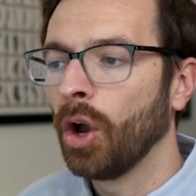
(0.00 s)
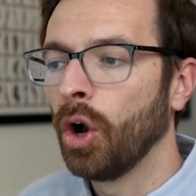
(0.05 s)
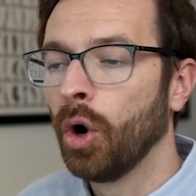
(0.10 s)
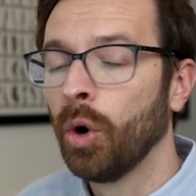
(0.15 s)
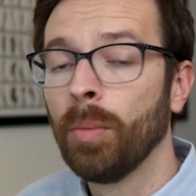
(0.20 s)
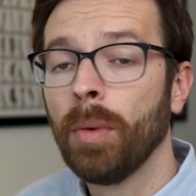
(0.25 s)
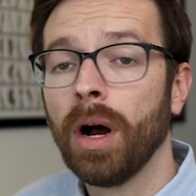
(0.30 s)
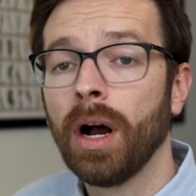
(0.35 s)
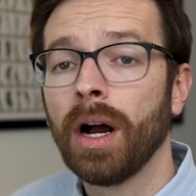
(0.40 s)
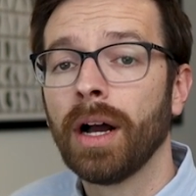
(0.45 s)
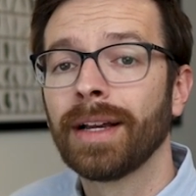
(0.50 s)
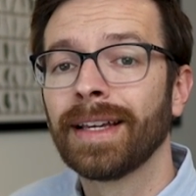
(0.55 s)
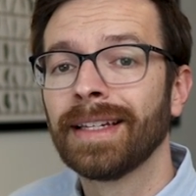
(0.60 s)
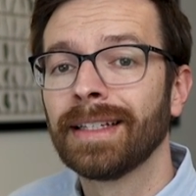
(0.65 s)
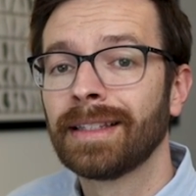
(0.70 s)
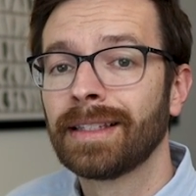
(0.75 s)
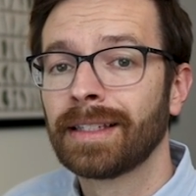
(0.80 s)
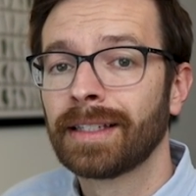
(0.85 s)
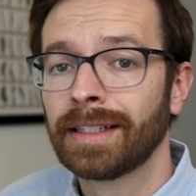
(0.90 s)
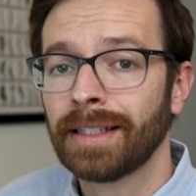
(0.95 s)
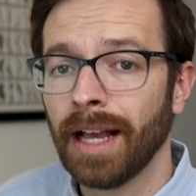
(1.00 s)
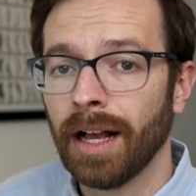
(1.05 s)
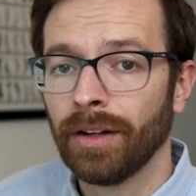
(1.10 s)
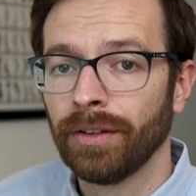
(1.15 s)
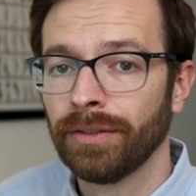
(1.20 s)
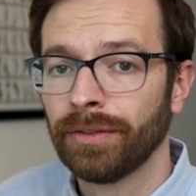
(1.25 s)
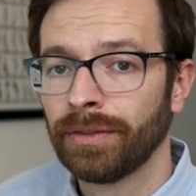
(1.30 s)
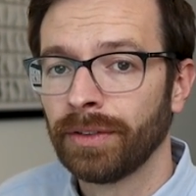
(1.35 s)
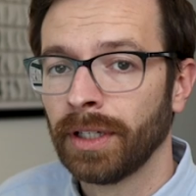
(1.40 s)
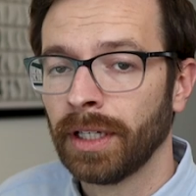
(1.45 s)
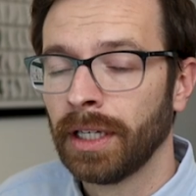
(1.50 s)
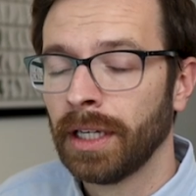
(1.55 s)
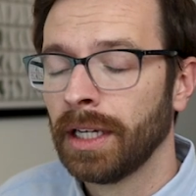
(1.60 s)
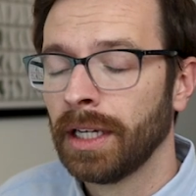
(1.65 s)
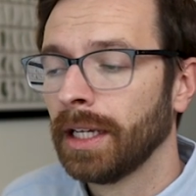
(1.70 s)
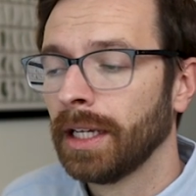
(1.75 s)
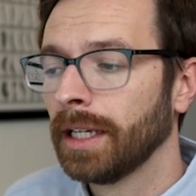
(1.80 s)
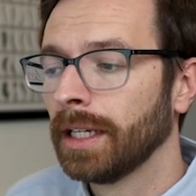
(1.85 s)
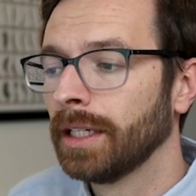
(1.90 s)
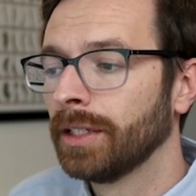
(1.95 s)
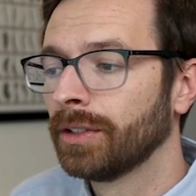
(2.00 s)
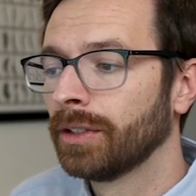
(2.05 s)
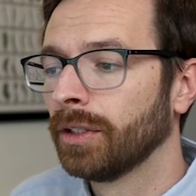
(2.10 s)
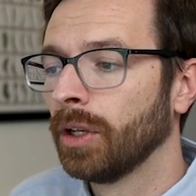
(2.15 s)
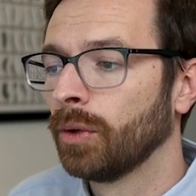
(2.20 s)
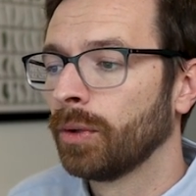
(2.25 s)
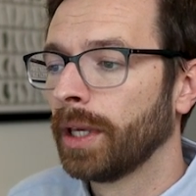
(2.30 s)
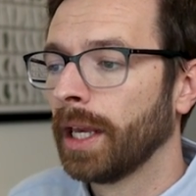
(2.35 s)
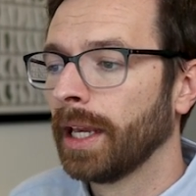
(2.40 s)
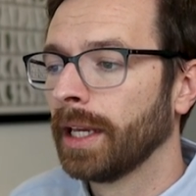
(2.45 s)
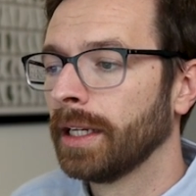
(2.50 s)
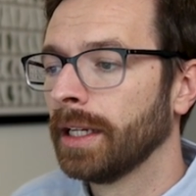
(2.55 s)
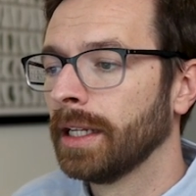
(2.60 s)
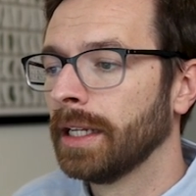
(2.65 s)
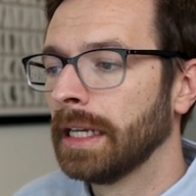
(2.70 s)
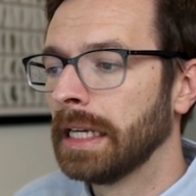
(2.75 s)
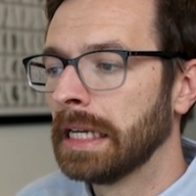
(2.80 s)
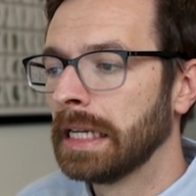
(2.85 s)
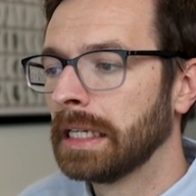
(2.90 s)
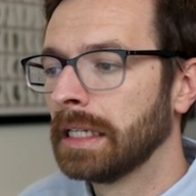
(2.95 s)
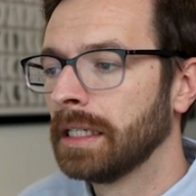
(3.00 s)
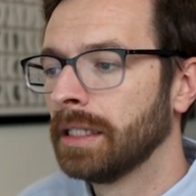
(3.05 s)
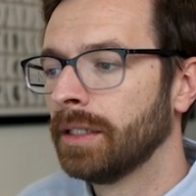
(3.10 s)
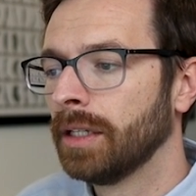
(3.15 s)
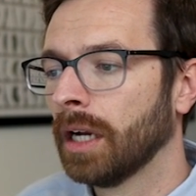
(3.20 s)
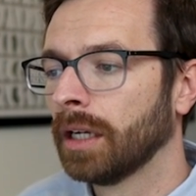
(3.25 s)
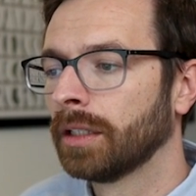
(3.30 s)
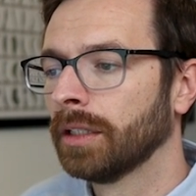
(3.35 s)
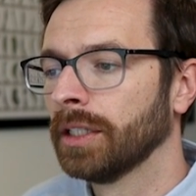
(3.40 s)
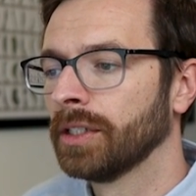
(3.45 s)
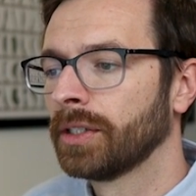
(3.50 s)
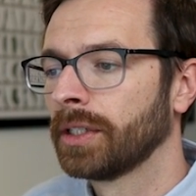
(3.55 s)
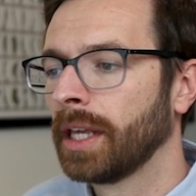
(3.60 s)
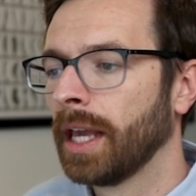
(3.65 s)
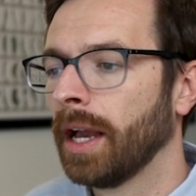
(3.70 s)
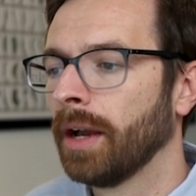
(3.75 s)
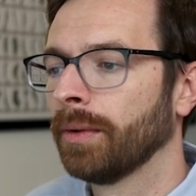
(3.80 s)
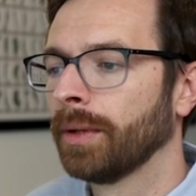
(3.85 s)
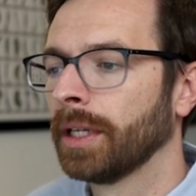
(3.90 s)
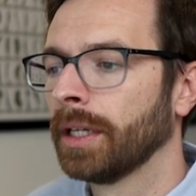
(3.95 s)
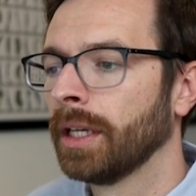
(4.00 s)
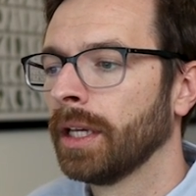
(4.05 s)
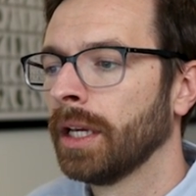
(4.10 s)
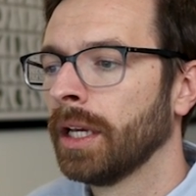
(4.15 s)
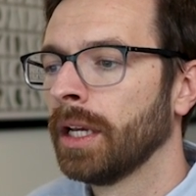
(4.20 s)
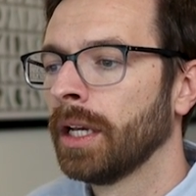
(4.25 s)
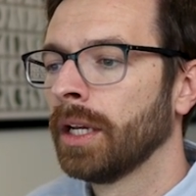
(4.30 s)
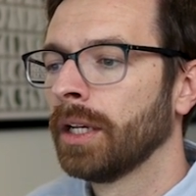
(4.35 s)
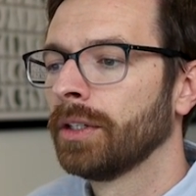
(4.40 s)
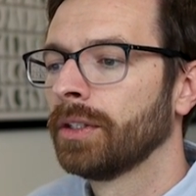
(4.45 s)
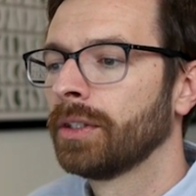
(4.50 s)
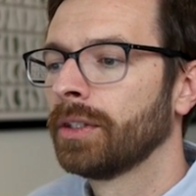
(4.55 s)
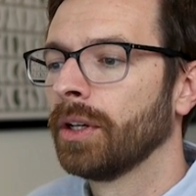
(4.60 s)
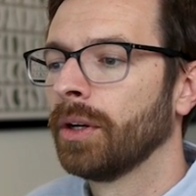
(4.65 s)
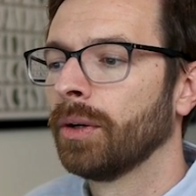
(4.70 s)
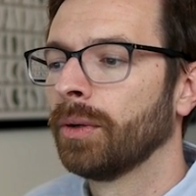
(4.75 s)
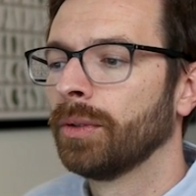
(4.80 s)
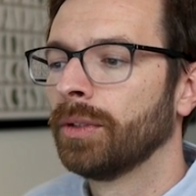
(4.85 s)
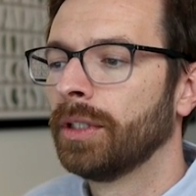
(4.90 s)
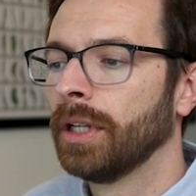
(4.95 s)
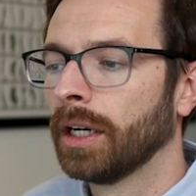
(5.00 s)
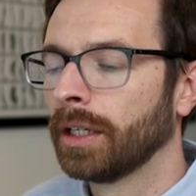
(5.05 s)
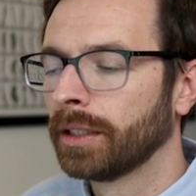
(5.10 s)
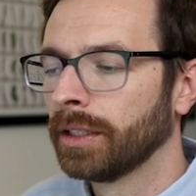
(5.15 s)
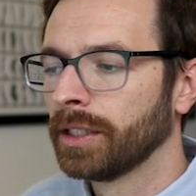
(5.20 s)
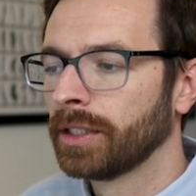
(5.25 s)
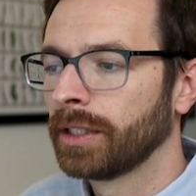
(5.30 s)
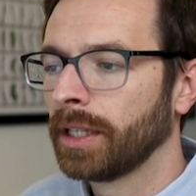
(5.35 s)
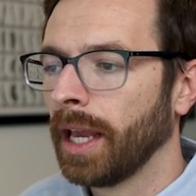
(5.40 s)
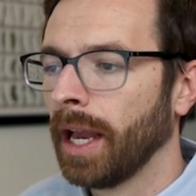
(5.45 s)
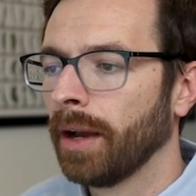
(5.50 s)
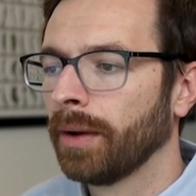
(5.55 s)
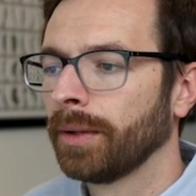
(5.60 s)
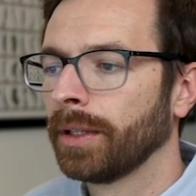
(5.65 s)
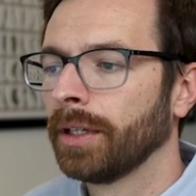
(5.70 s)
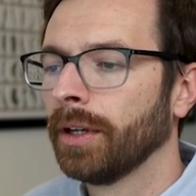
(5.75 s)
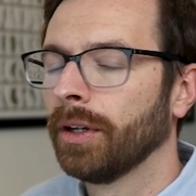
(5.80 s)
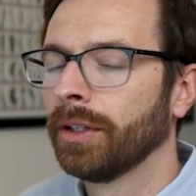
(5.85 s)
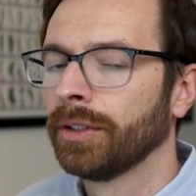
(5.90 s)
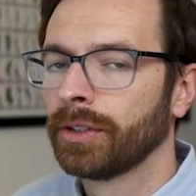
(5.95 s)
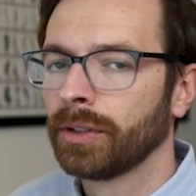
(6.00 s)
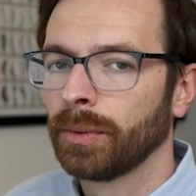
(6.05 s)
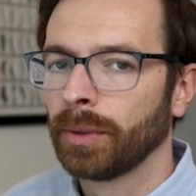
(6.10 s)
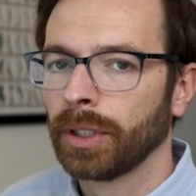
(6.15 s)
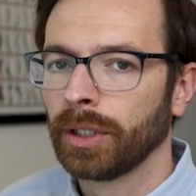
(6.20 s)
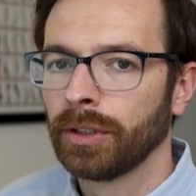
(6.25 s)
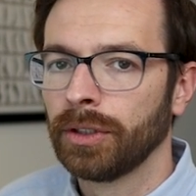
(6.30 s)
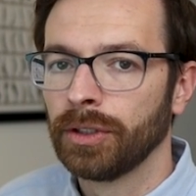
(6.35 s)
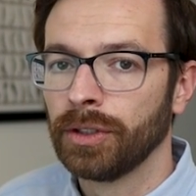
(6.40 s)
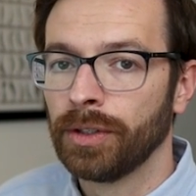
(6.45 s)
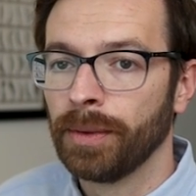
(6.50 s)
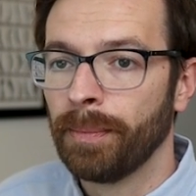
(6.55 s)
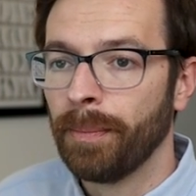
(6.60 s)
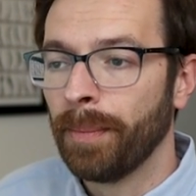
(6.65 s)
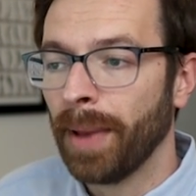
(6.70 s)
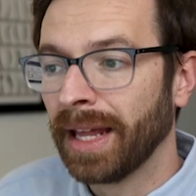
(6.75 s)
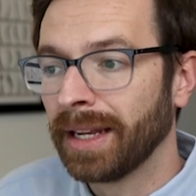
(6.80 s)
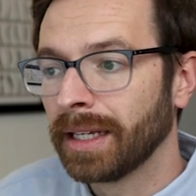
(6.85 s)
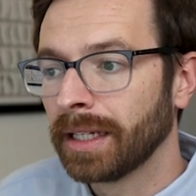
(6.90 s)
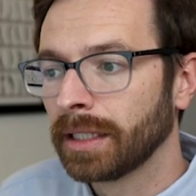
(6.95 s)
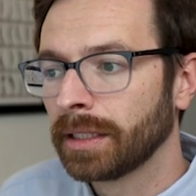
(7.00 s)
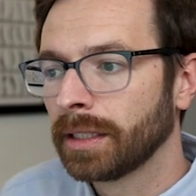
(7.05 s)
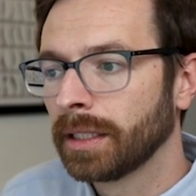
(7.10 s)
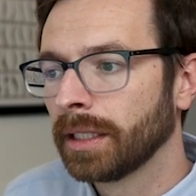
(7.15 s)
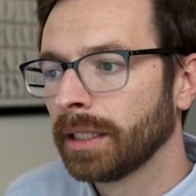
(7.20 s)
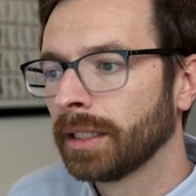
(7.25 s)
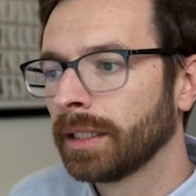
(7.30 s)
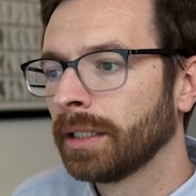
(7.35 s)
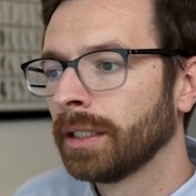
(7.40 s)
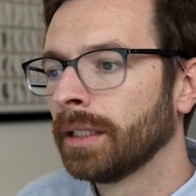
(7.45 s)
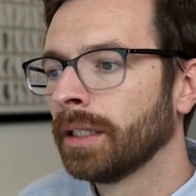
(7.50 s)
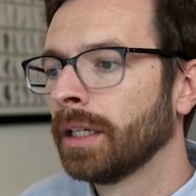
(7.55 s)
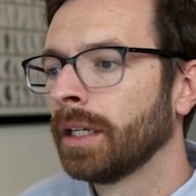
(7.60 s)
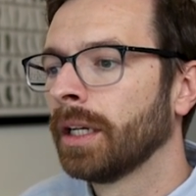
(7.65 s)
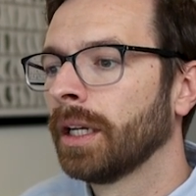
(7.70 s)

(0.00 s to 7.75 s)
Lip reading: Omaha itself is located in Douglas County. So Douglas County also includes Bennington.